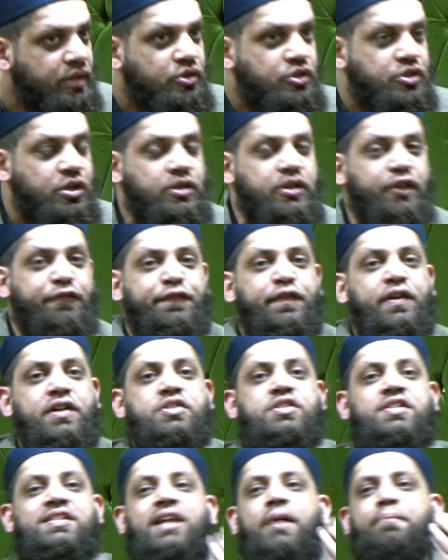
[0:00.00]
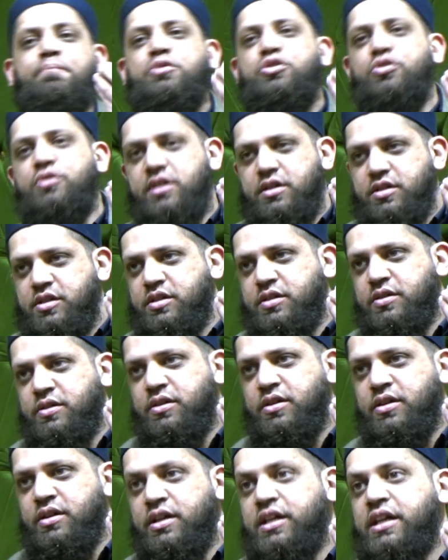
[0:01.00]
So the first step to this
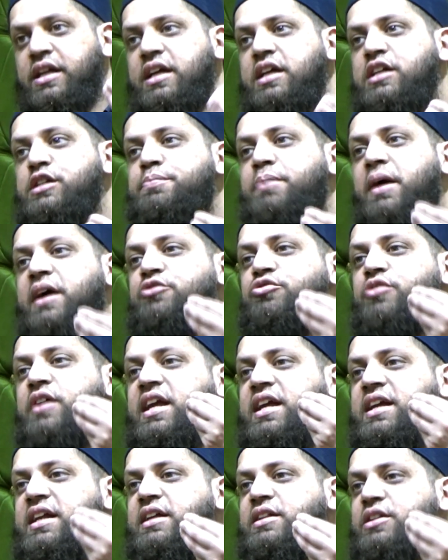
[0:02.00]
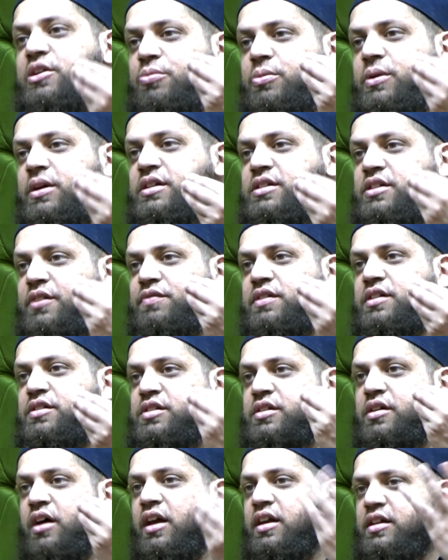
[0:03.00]
is by reading the works of
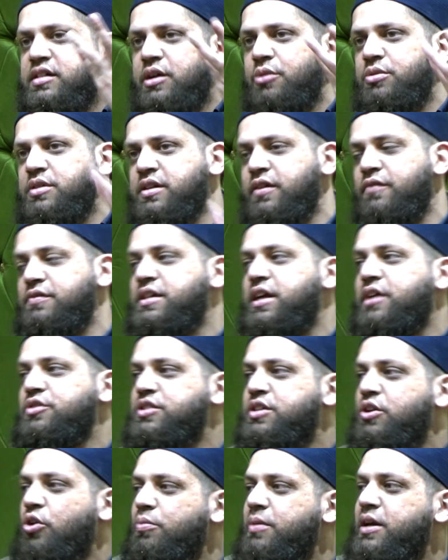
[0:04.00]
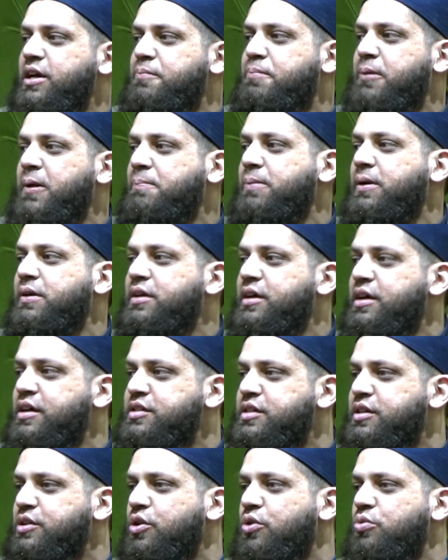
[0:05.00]
these scholars ourselves. Now so many people
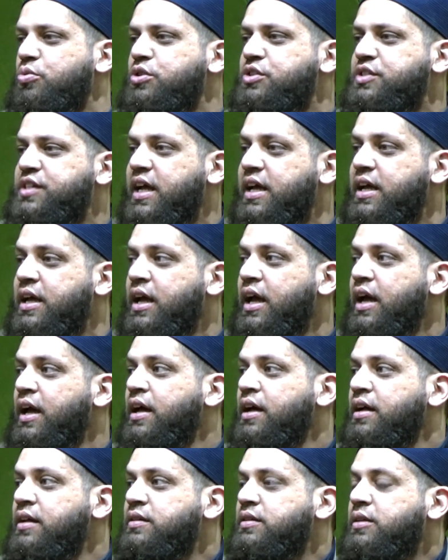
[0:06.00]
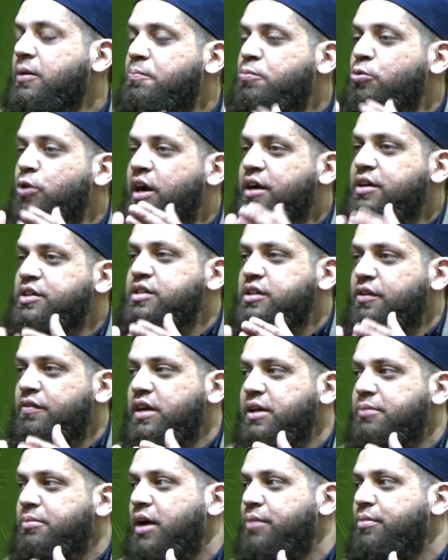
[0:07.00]
years ago would say the works of
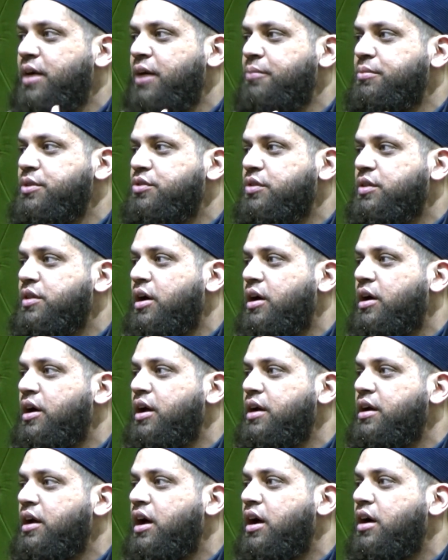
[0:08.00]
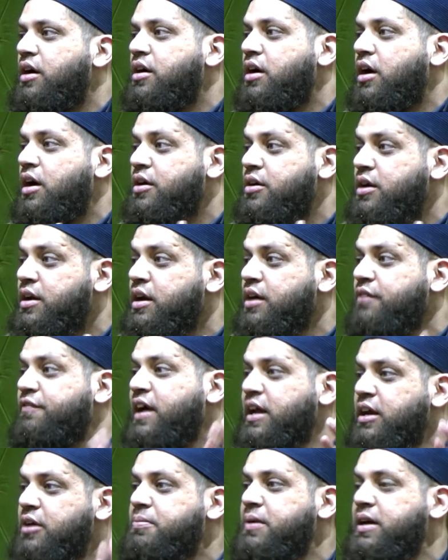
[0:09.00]
Imam Ahmad Rida Khan are
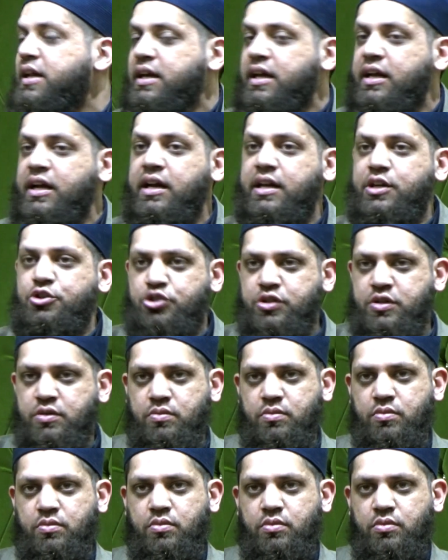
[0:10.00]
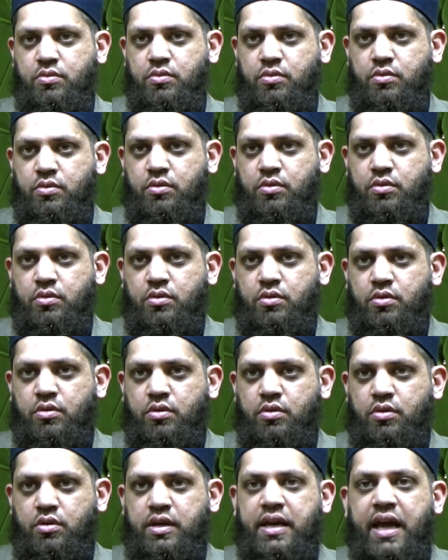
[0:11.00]
unavailable in English.
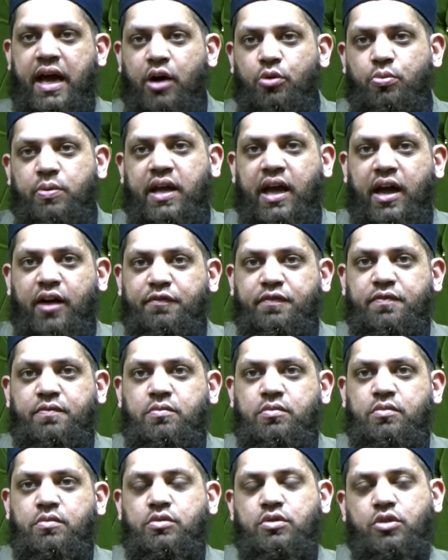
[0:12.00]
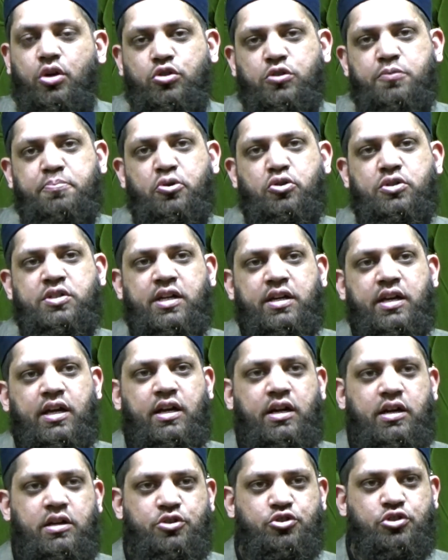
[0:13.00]
Now we have those books in
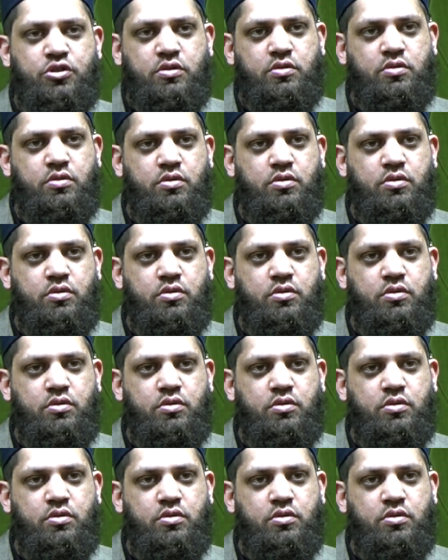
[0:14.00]
English.